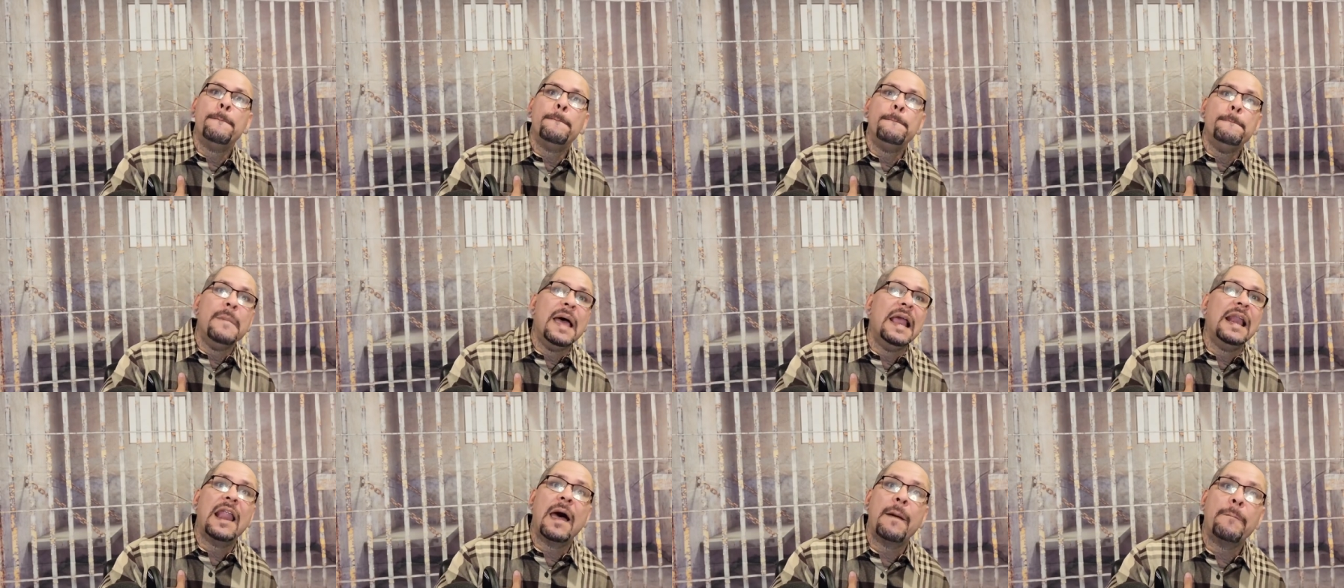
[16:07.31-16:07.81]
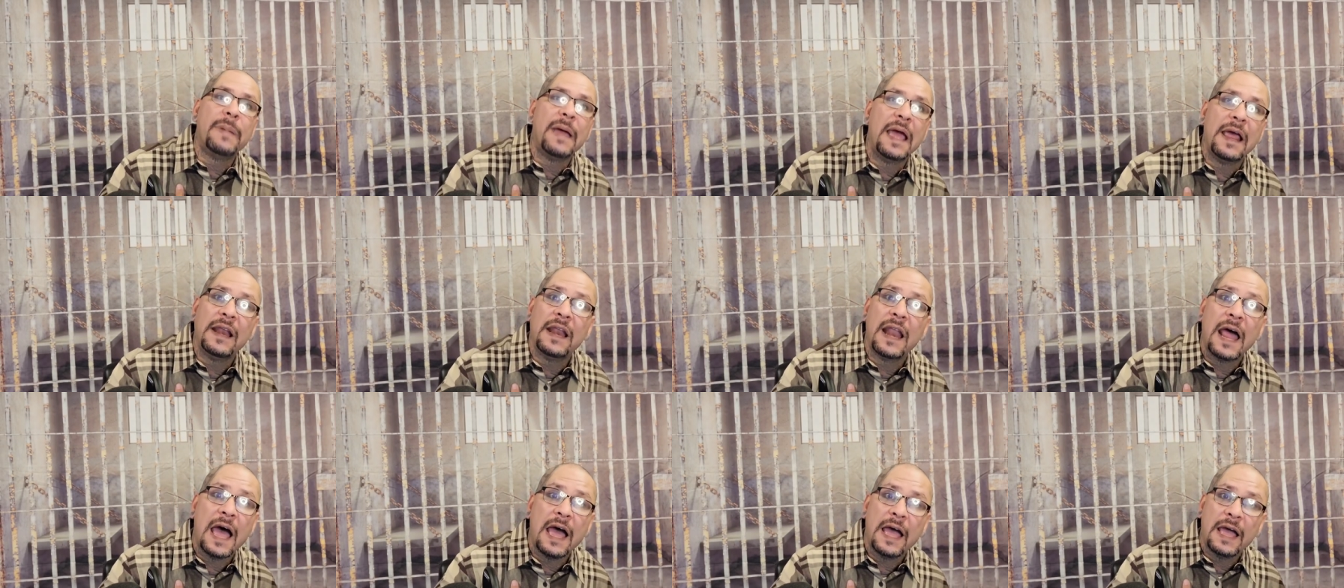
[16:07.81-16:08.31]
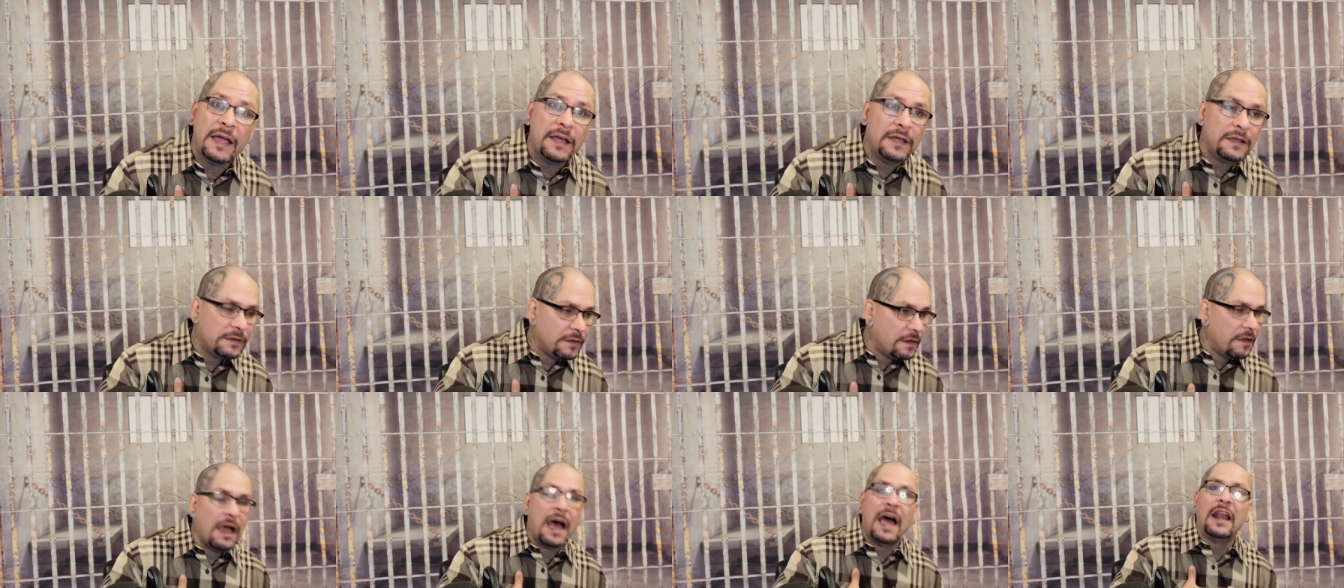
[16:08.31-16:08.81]
Me la pela
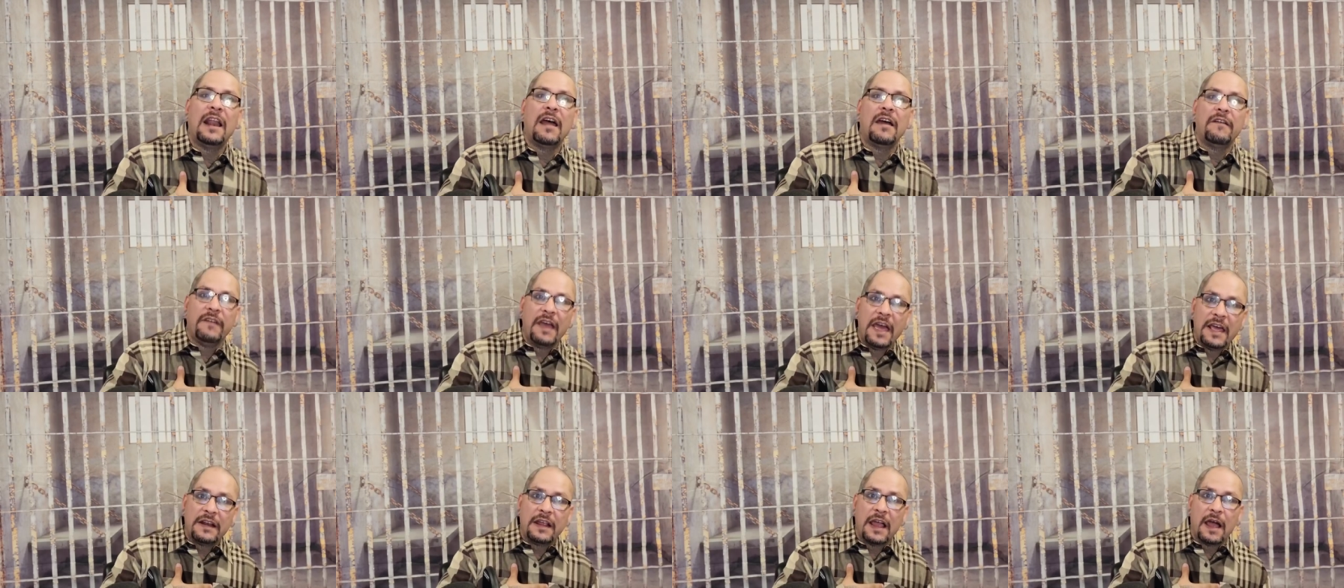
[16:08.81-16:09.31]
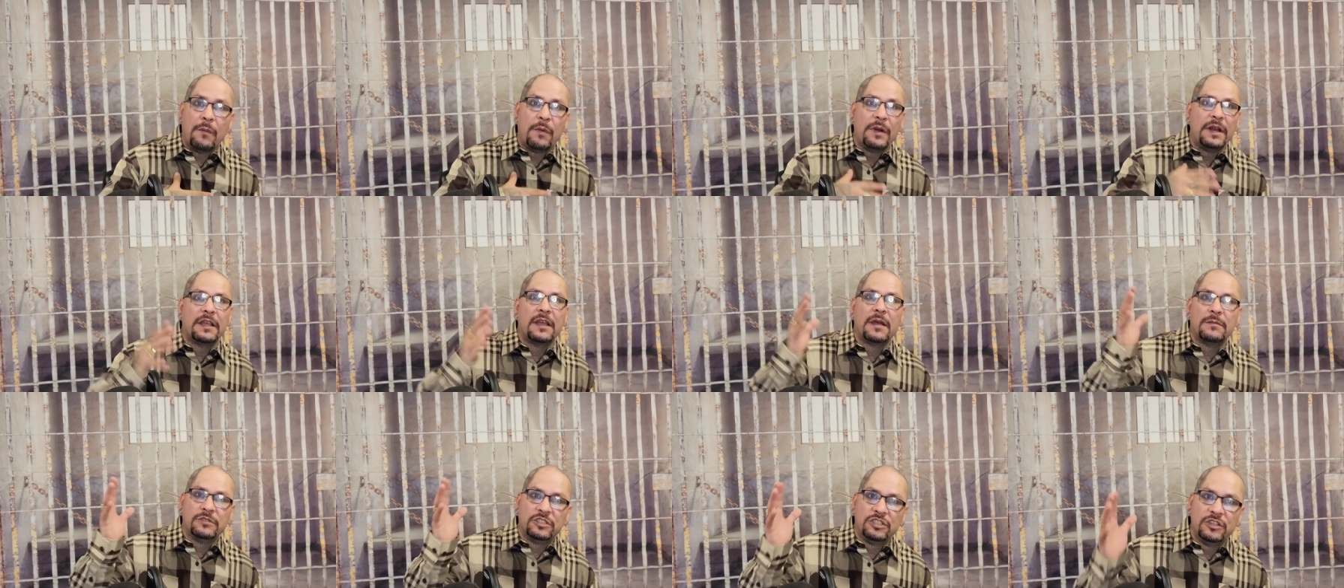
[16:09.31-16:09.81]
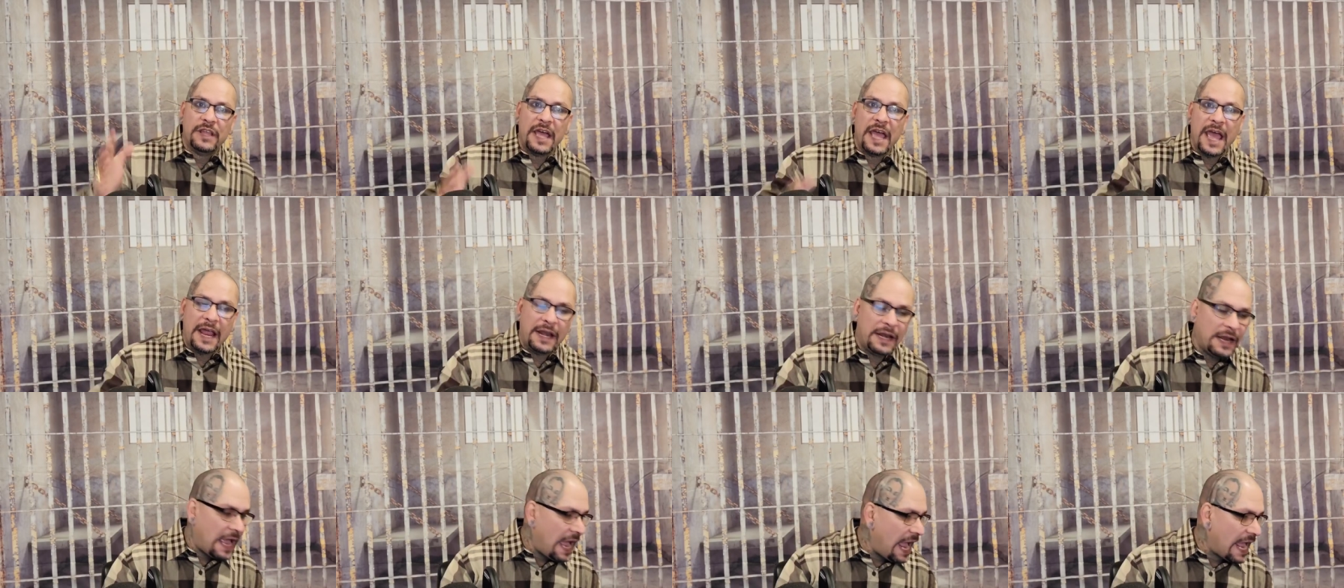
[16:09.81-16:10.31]
a la verga when it comes to
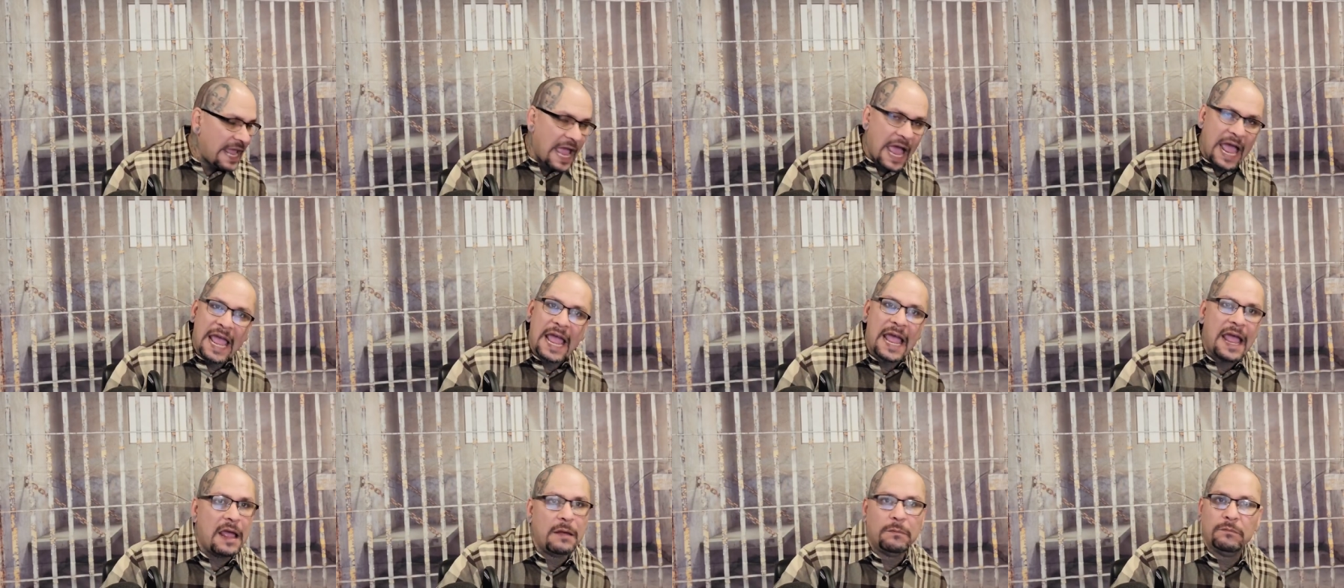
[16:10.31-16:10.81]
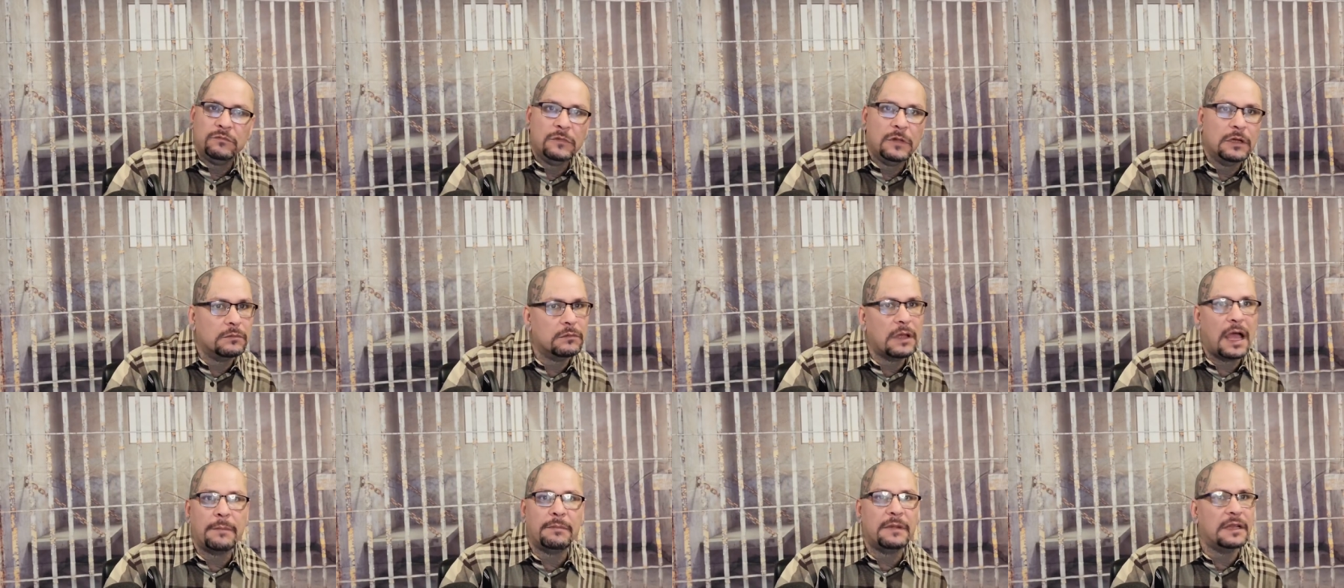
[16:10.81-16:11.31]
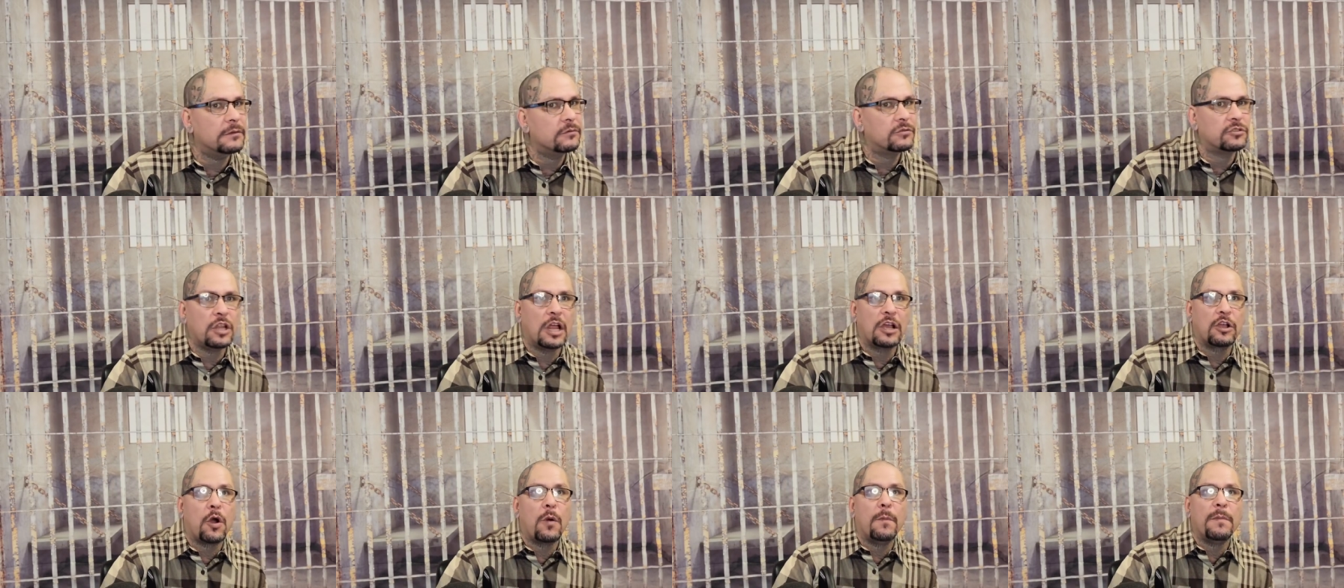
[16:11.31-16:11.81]
that. I, I, I no, it's
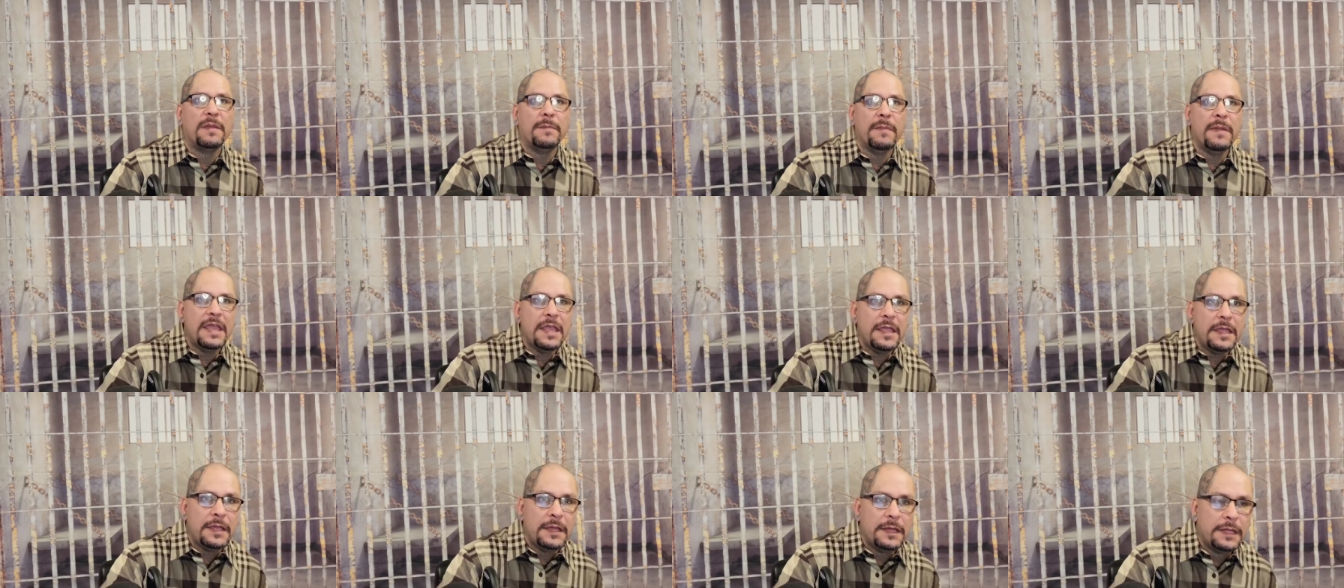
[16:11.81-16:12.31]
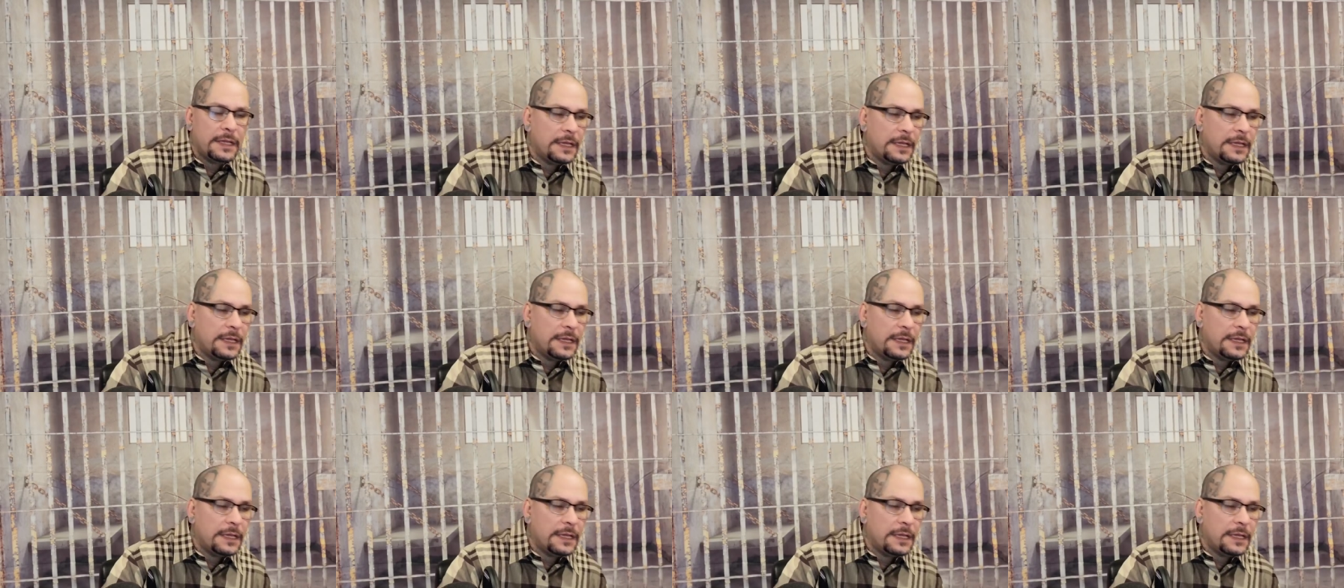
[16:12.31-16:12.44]
not going to be me.